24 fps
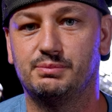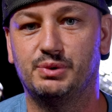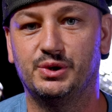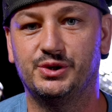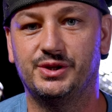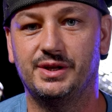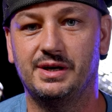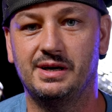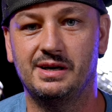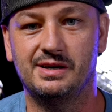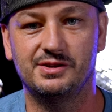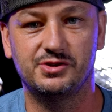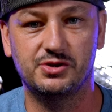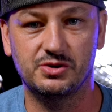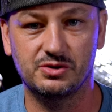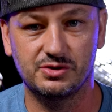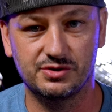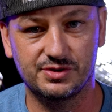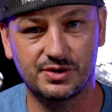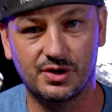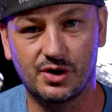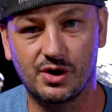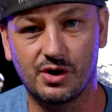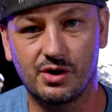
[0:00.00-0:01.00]
but the answer
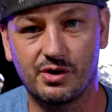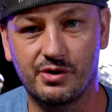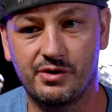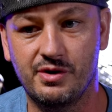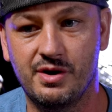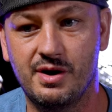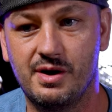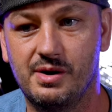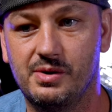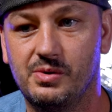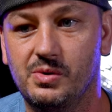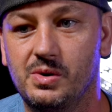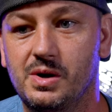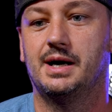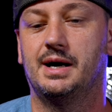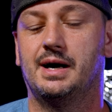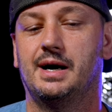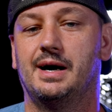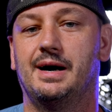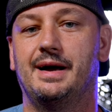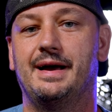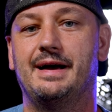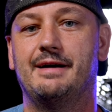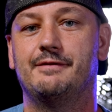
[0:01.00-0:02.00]
is a hard no.
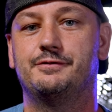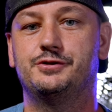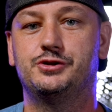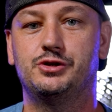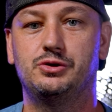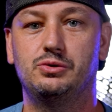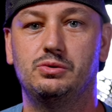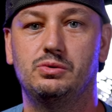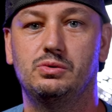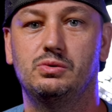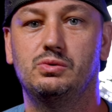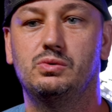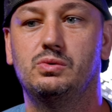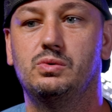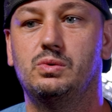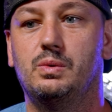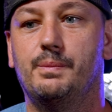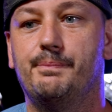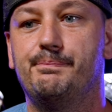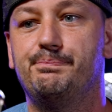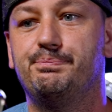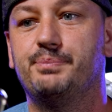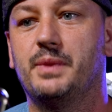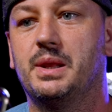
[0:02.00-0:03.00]
I have two
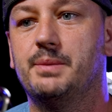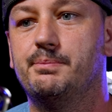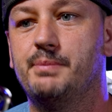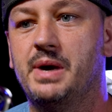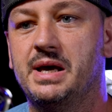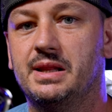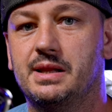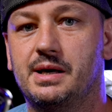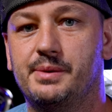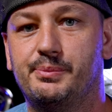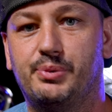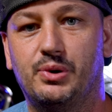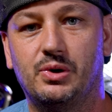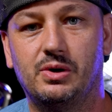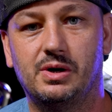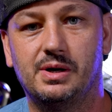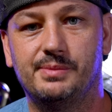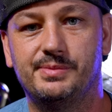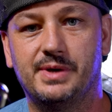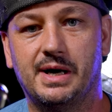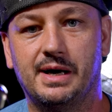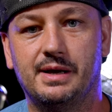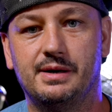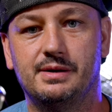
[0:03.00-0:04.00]
mainline Pro
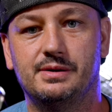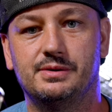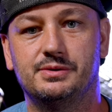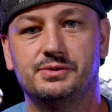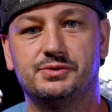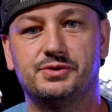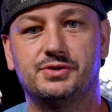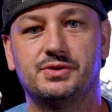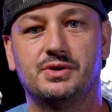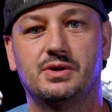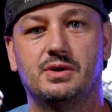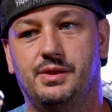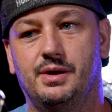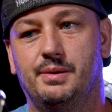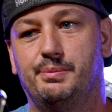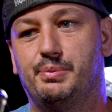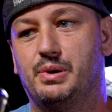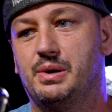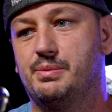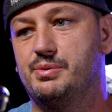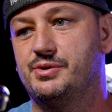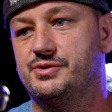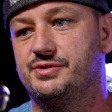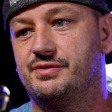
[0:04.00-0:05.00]
Hub dynos. The
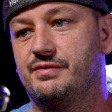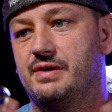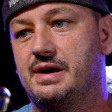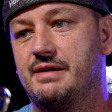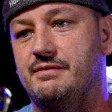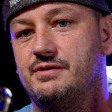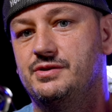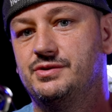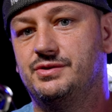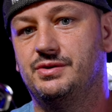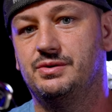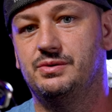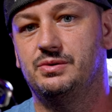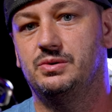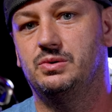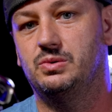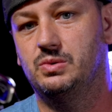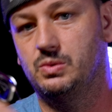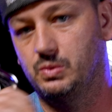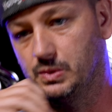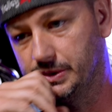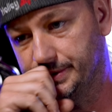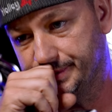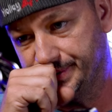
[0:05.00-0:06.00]
purpose of having two
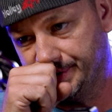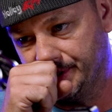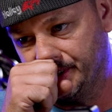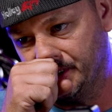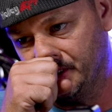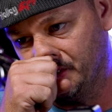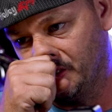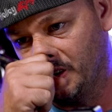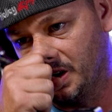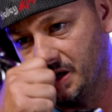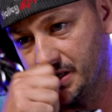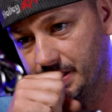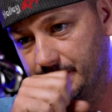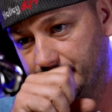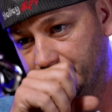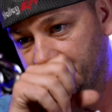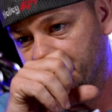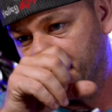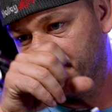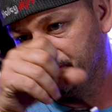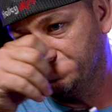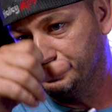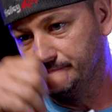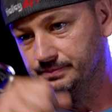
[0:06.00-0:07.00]
was to
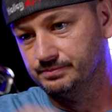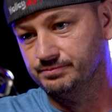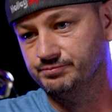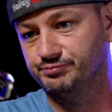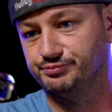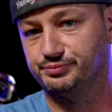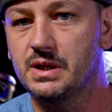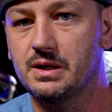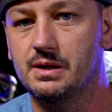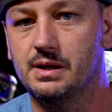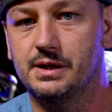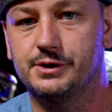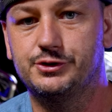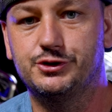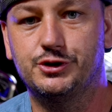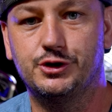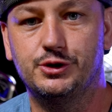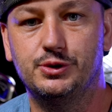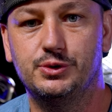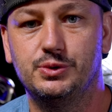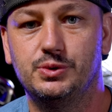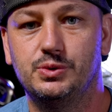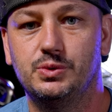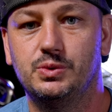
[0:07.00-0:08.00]
run
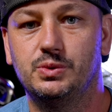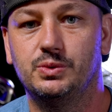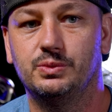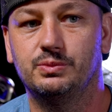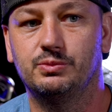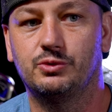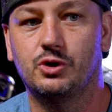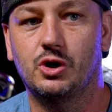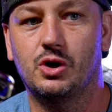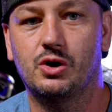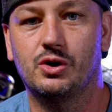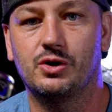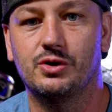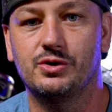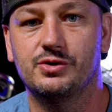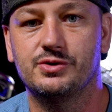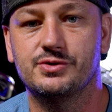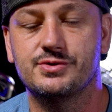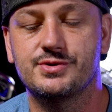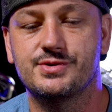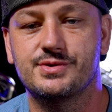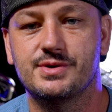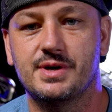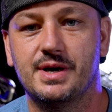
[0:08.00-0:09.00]
two
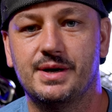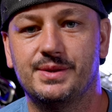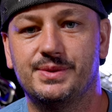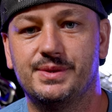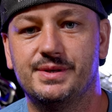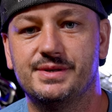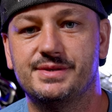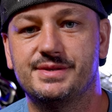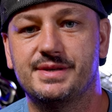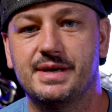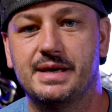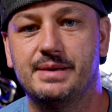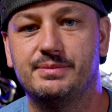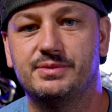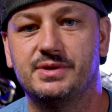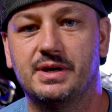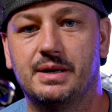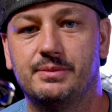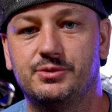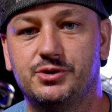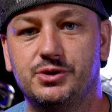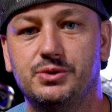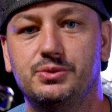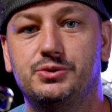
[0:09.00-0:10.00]
cars at the same
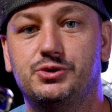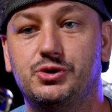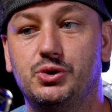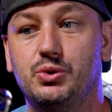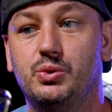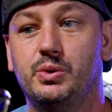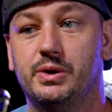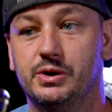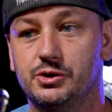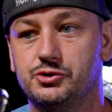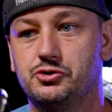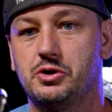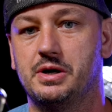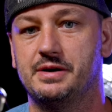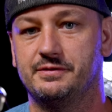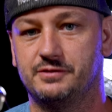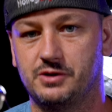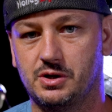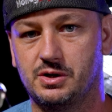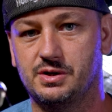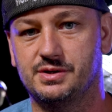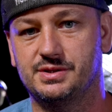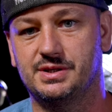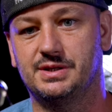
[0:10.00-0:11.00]
time, two-wheel drive
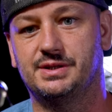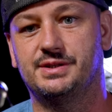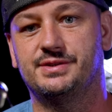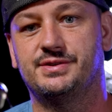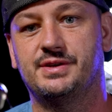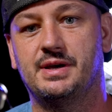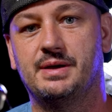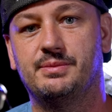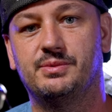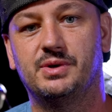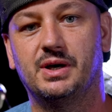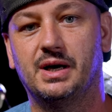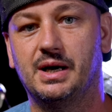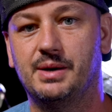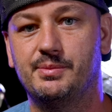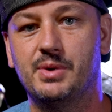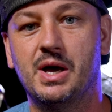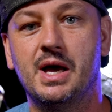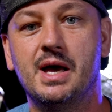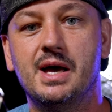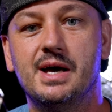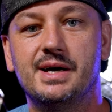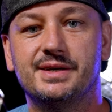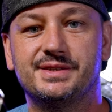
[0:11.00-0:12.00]
cars at the same time.
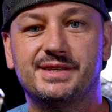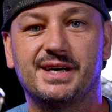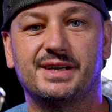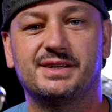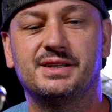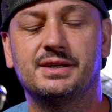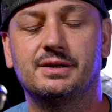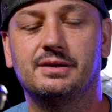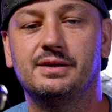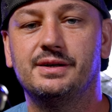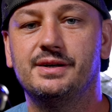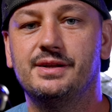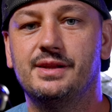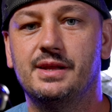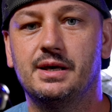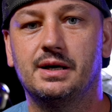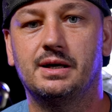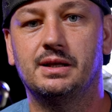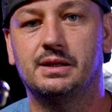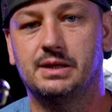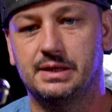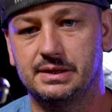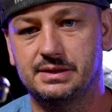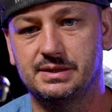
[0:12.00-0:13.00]
Technically, they
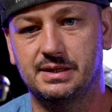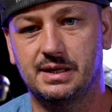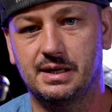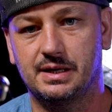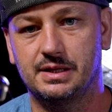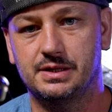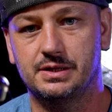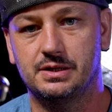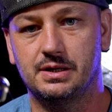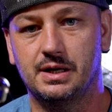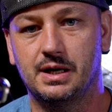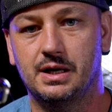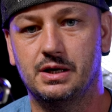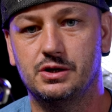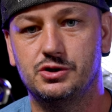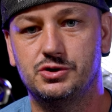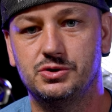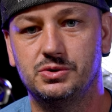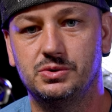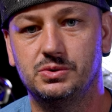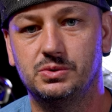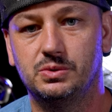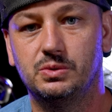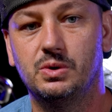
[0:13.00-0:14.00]
can link together and
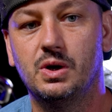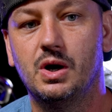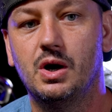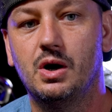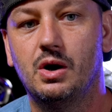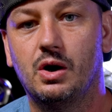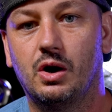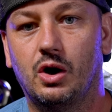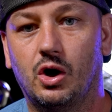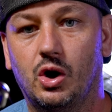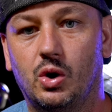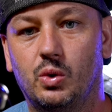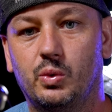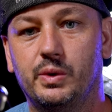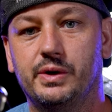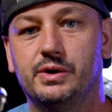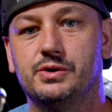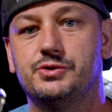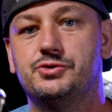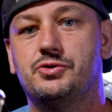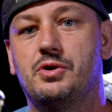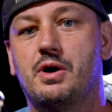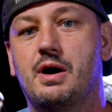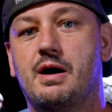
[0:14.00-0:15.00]
do
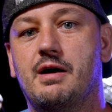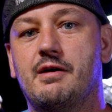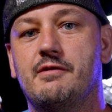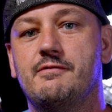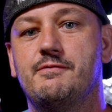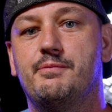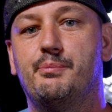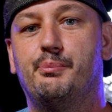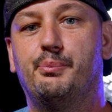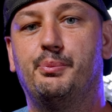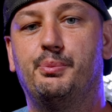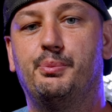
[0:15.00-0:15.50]
all-wheel drive,